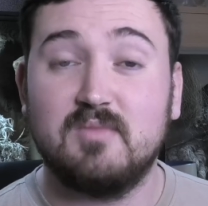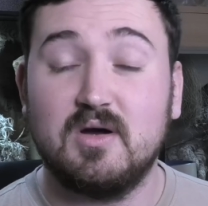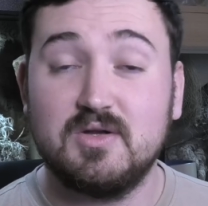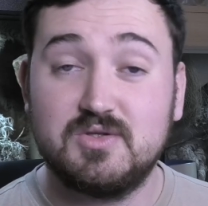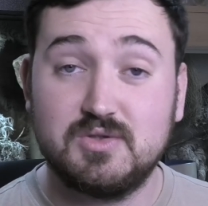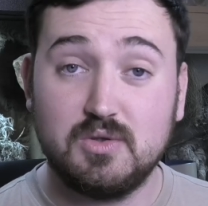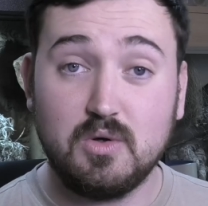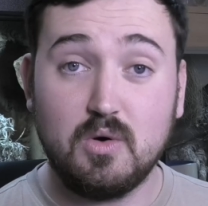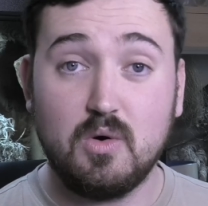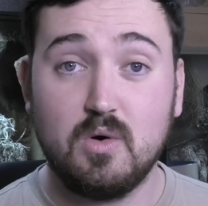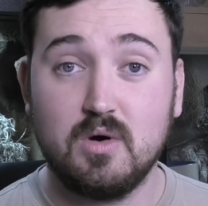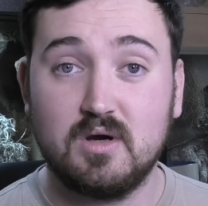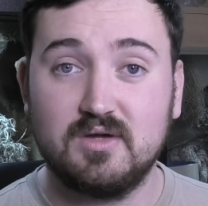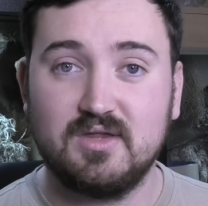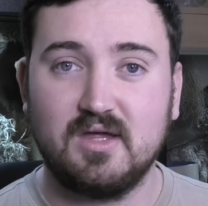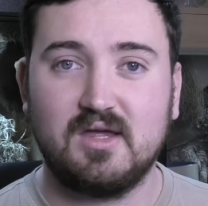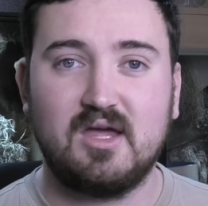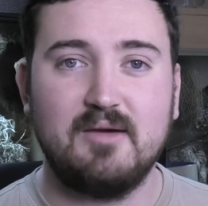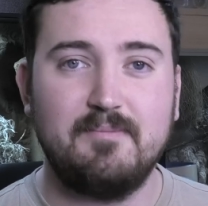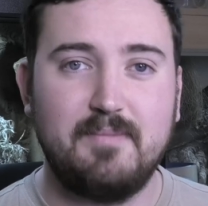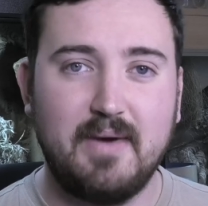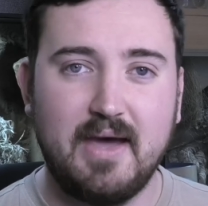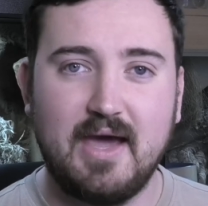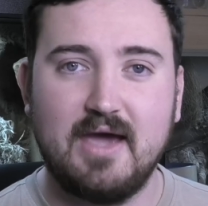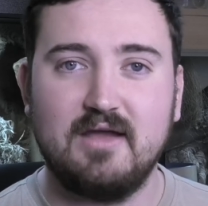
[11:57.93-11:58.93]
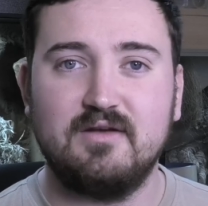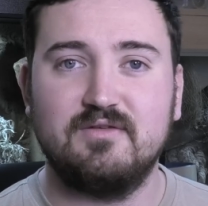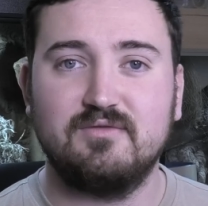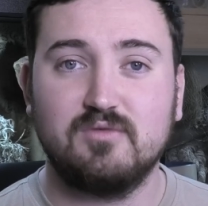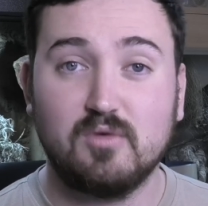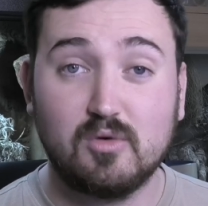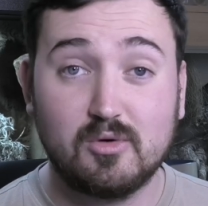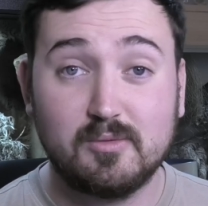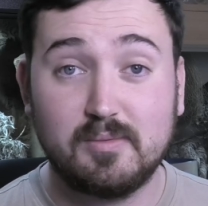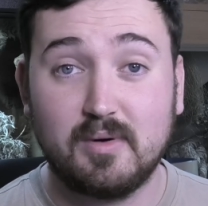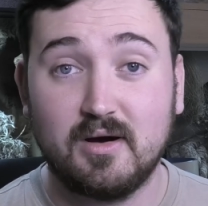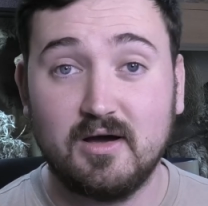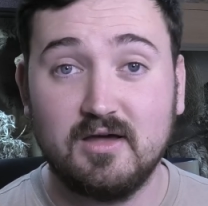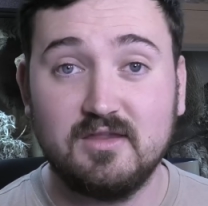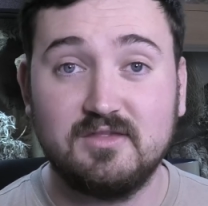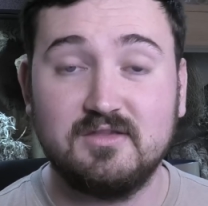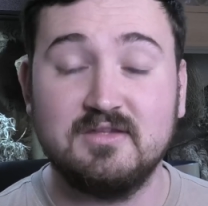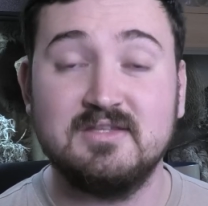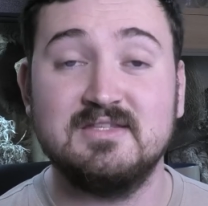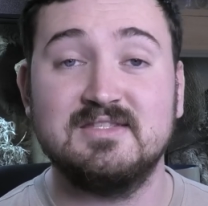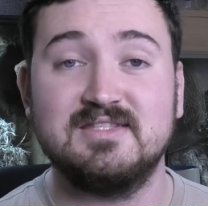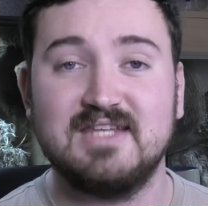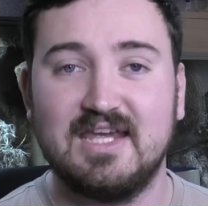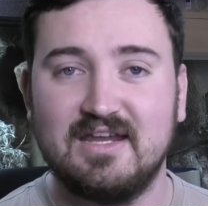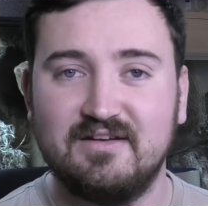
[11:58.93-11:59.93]
my talk that compared royal
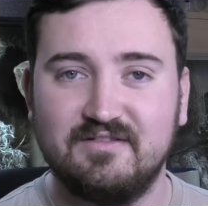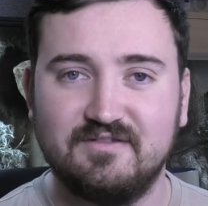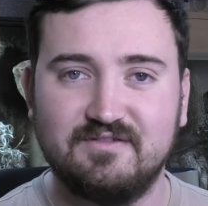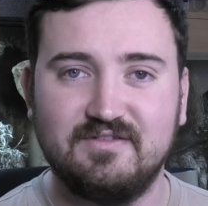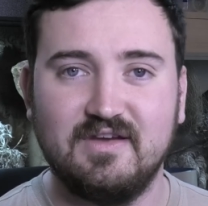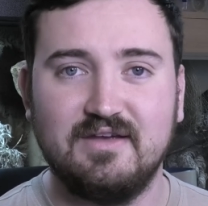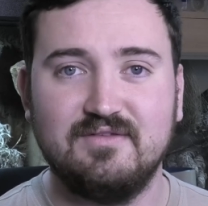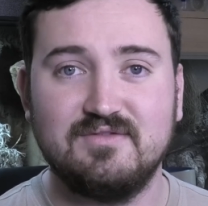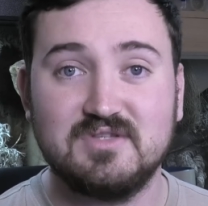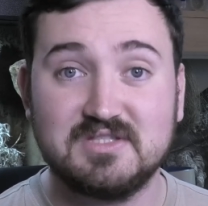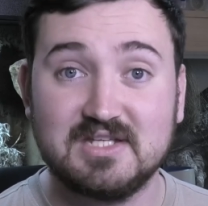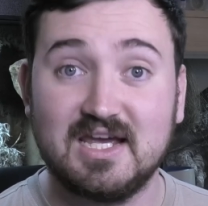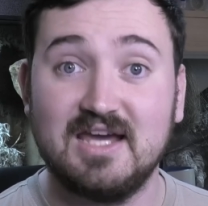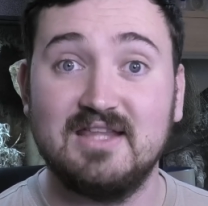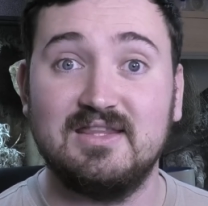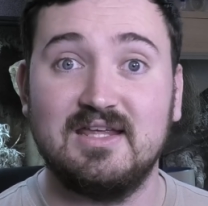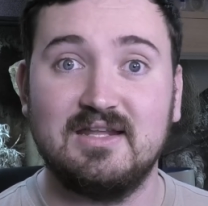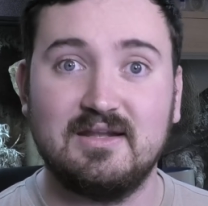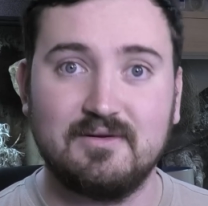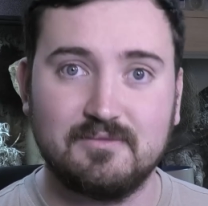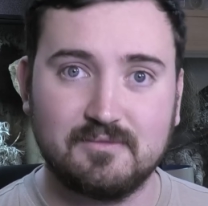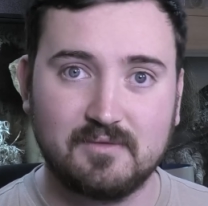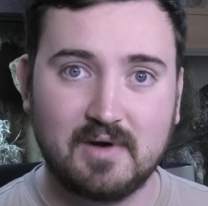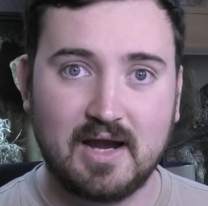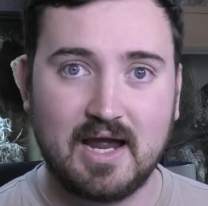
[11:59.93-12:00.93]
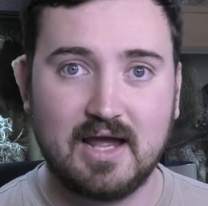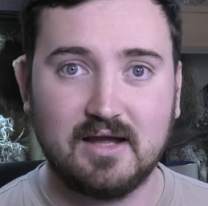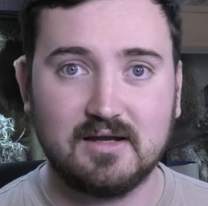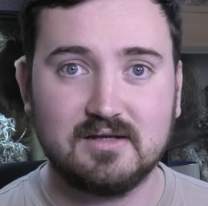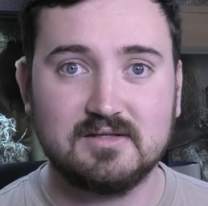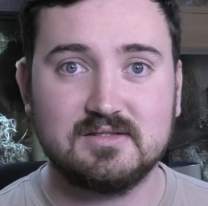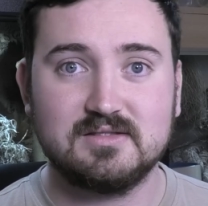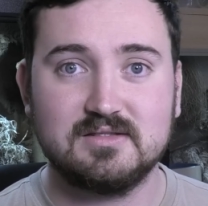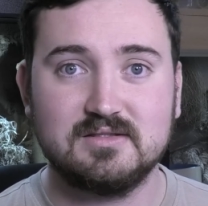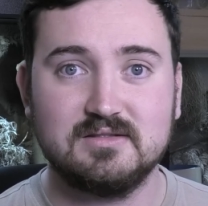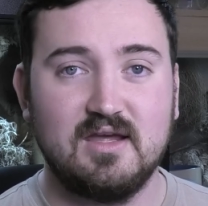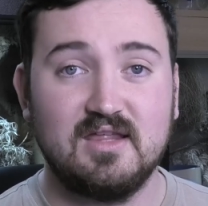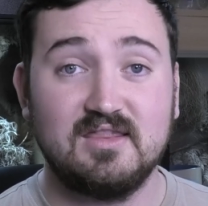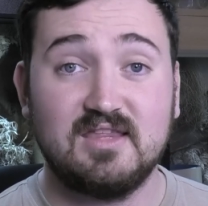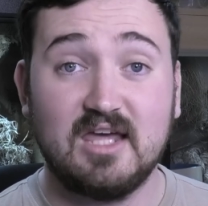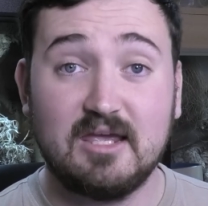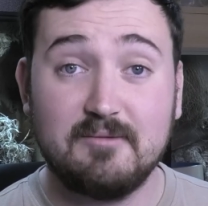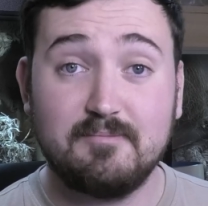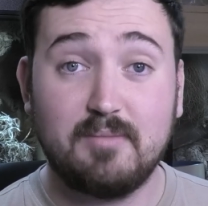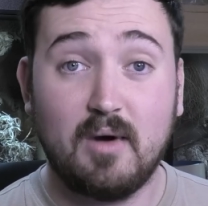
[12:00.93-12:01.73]
pythons in vivs and then in racks, they